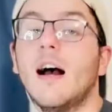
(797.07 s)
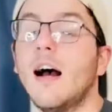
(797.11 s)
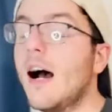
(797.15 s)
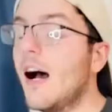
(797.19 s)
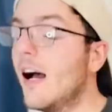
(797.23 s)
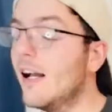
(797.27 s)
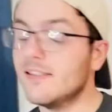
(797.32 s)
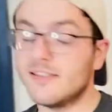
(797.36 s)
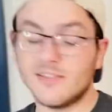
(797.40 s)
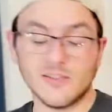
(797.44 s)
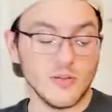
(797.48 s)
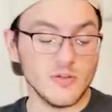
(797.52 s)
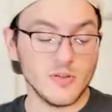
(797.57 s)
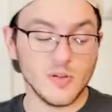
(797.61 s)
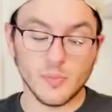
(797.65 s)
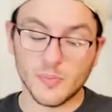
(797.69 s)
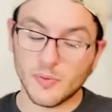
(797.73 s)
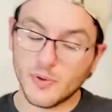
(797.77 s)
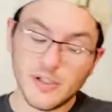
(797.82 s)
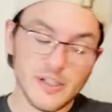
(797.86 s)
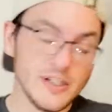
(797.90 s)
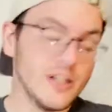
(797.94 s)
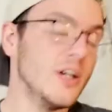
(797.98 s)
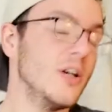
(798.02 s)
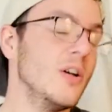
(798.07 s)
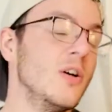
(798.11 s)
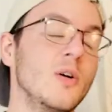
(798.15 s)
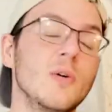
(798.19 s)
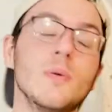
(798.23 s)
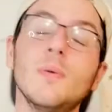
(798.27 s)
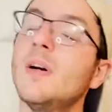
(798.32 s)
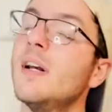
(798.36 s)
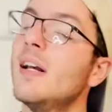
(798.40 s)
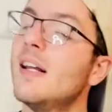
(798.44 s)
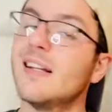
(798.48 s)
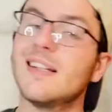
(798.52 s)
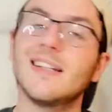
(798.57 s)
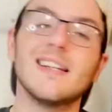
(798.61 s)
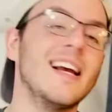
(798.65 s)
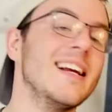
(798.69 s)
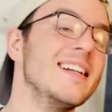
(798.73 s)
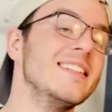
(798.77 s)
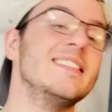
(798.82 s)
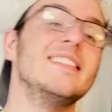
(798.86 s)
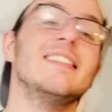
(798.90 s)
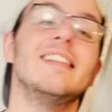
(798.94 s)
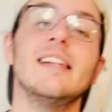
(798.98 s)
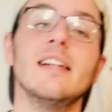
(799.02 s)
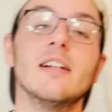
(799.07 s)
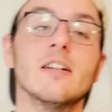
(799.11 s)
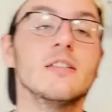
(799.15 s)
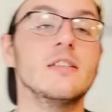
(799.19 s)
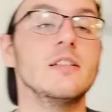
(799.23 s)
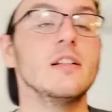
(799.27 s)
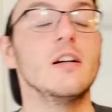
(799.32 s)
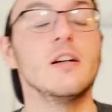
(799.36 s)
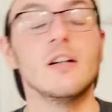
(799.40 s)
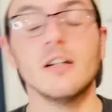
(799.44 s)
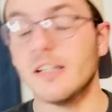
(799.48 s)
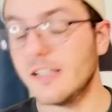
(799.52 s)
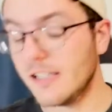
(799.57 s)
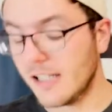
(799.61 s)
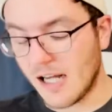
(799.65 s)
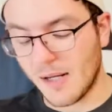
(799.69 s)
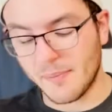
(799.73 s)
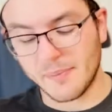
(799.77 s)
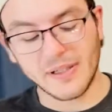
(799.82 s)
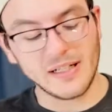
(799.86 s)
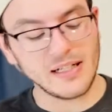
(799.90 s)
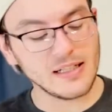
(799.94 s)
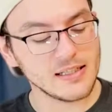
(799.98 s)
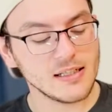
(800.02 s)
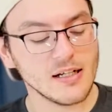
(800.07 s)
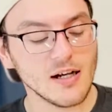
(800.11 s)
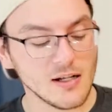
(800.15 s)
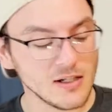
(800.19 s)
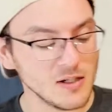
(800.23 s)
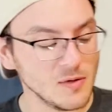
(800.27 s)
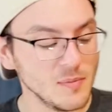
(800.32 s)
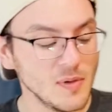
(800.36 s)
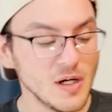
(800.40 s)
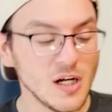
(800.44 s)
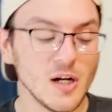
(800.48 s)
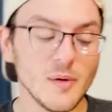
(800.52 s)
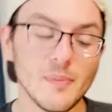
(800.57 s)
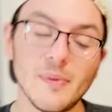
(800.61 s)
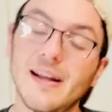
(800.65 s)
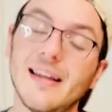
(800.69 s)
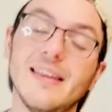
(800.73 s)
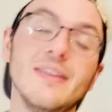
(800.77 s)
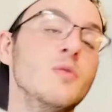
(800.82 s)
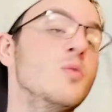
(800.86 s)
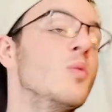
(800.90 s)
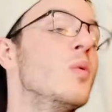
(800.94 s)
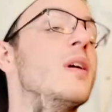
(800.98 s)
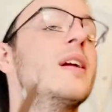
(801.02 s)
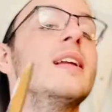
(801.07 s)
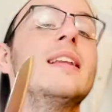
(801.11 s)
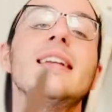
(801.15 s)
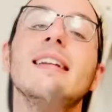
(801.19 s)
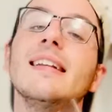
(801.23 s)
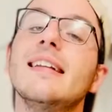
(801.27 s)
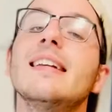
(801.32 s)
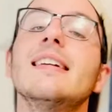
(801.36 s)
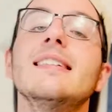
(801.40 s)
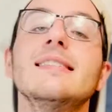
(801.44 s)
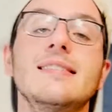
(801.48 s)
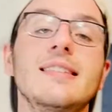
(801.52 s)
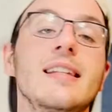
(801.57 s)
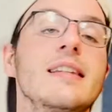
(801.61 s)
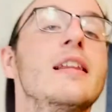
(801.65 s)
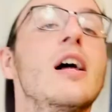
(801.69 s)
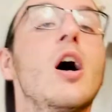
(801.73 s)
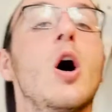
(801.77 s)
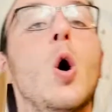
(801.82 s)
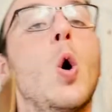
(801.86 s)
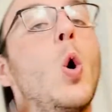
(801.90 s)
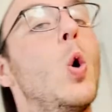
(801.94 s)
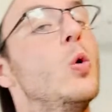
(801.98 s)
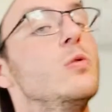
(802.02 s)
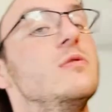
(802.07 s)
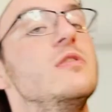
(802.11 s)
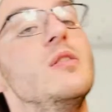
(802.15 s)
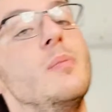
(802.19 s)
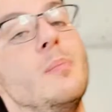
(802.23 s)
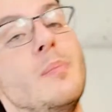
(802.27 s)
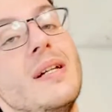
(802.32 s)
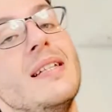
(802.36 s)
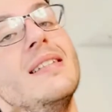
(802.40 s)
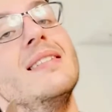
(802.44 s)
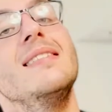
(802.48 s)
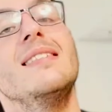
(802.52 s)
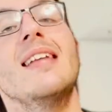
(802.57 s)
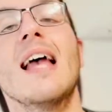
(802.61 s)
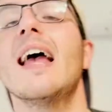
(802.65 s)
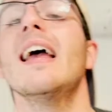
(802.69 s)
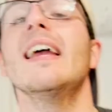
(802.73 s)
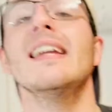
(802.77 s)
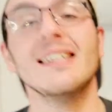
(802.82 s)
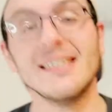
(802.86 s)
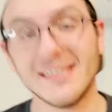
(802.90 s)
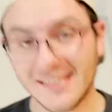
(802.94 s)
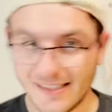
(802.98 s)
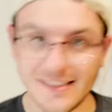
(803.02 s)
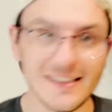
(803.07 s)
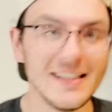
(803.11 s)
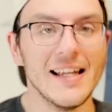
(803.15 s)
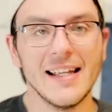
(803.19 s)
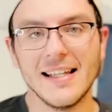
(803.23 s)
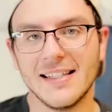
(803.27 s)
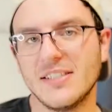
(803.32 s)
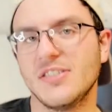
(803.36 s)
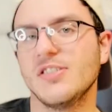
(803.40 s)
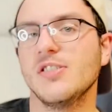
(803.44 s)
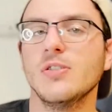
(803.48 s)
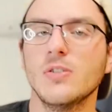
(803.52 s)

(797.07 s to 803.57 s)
Alright, so the burrito, quesadilla are done. I'm gonna cut them up and then we're gonna get to the ultimate taste test.